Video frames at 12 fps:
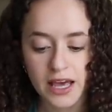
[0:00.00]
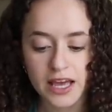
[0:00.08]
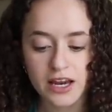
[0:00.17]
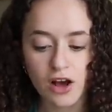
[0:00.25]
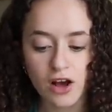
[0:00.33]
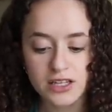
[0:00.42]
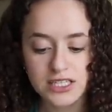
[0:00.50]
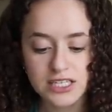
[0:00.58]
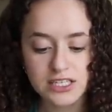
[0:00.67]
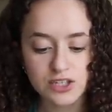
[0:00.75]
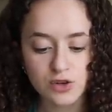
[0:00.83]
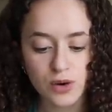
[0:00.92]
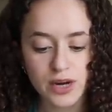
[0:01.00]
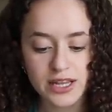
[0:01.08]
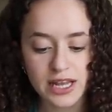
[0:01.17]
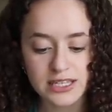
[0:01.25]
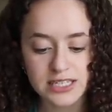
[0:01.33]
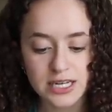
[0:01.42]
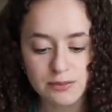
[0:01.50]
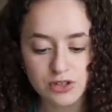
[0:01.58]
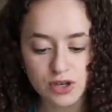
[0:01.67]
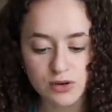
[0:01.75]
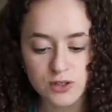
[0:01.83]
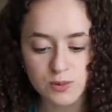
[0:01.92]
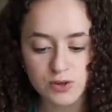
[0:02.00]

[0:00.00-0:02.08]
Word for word: In haunting story that tiptoes